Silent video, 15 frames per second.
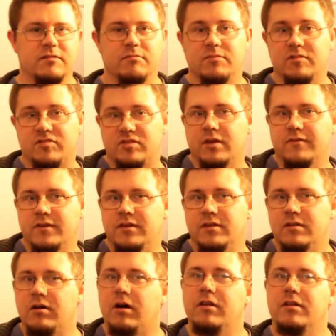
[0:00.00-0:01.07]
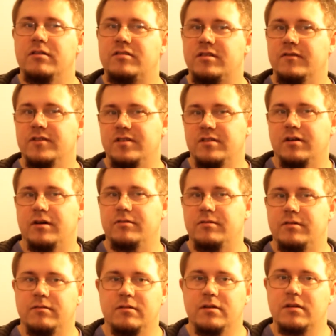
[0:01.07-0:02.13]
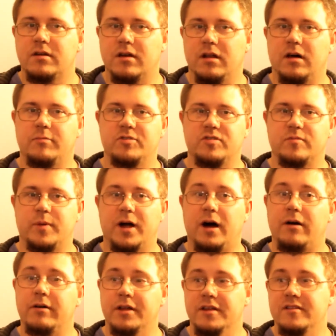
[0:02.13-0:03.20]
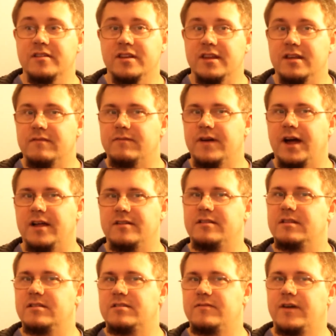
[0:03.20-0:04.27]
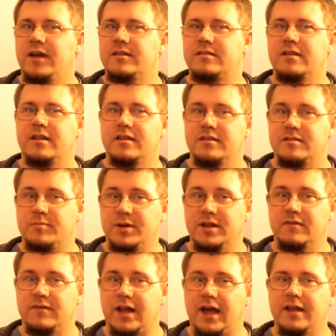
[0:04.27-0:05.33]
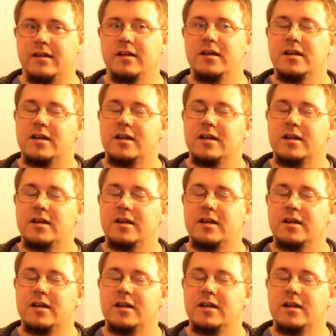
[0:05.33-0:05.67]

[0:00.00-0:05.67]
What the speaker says: 1700 kilometers per hour is indeed fast. That's faster than the speed of light.